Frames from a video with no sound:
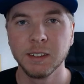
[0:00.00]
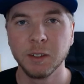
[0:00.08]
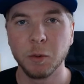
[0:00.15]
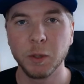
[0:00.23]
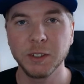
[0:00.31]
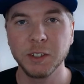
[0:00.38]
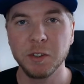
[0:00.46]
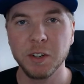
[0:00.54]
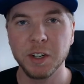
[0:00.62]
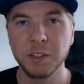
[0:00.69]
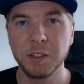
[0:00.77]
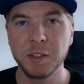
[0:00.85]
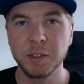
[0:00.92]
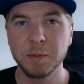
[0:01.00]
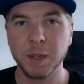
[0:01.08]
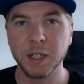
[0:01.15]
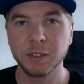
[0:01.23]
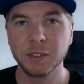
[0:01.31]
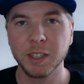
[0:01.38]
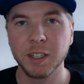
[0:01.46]
What's going on YouTube?
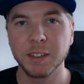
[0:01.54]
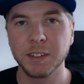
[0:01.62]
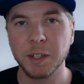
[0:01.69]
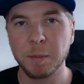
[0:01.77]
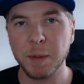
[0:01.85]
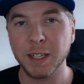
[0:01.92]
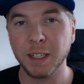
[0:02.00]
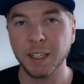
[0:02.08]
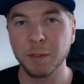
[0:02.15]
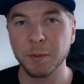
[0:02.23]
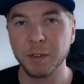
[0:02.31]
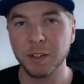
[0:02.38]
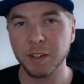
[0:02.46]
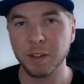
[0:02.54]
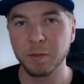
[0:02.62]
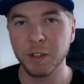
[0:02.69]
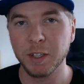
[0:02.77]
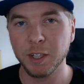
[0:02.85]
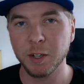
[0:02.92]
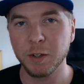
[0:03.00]
Michael Harris here, back again with another
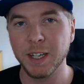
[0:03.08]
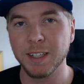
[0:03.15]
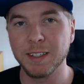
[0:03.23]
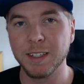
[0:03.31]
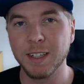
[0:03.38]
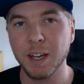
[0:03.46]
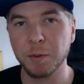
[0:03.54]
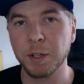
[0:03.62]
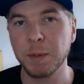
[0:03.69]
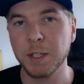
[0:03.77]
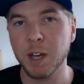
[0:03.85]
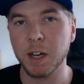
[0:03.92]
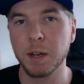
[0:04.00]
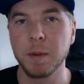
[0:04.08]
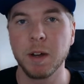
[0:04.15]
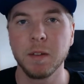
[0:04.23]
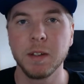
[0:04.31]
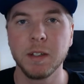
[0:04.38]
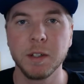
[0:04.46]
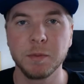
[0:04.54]
video, and today we're going to be talking
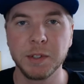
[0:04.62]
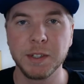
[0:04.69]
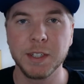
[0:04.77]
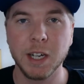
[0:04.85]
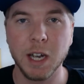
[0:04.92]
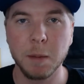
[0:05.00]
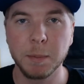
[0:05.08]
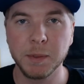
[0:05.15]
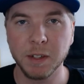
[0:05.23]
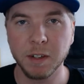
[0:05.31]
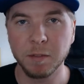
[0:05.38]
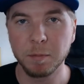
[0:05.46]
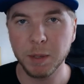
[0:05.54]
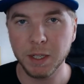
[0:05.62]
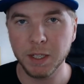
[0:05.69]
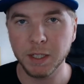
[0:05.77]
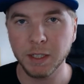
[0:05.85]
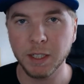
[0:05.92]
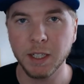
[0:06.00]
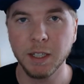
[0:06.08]
about the different types of
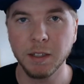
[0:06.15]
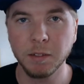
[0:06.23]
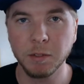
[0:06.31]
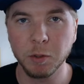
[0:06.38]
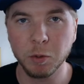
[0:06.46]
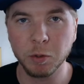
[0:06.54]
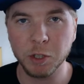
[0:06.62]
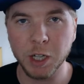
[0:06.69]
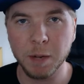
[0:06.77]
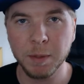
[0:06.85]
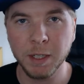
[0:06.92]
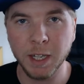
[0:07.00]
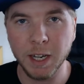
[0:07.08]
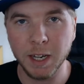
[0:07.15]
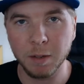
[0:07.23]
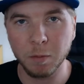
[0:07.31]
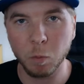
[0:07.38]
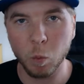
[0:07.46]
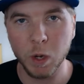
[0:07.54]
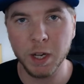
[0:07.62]
bidding in Google Shopping
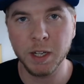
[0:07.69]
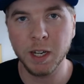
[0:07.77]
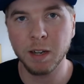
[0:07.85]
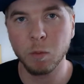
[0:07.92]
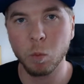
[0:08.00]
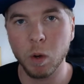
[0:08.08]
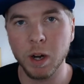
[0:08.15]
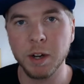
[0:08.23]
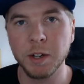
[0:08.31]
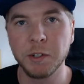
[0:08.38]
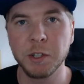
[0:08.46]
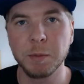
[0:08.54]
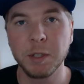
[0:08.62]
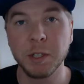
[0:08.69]
and when and where you should be